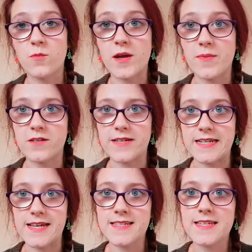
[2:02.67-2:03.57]
by Patrick
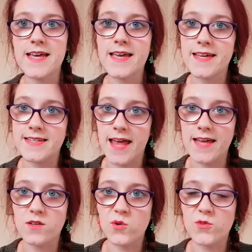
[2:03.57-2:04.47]
Ness. It had
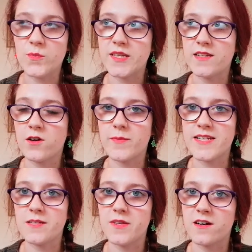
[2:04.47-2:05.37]
also been on my
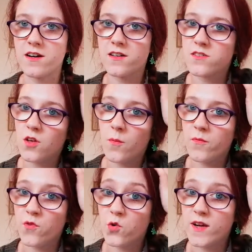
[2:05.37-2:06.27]
TBR so
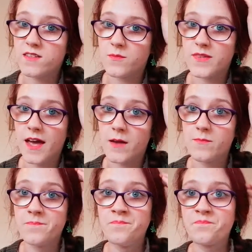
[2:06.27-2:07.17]
for quite some
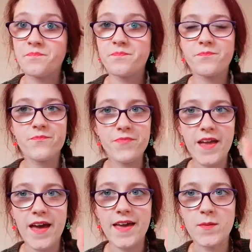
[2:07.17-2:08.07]
time.
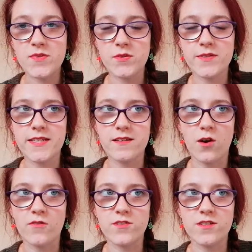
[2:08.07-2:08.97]
I absolutely
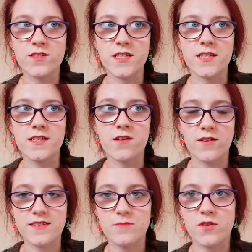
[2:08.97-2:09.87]
loved the
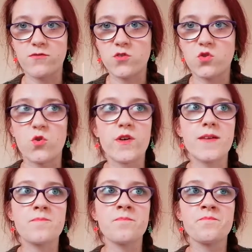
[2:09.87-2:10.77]
concept of the
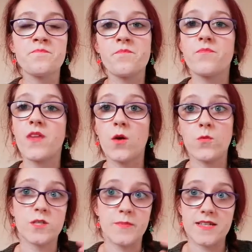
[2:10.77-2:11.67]
story,
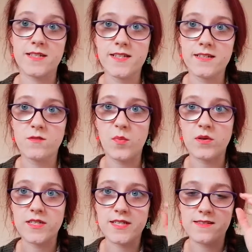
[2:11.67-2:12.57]
which basically the
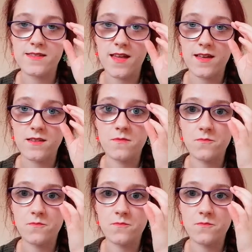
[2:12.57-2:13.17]
point is that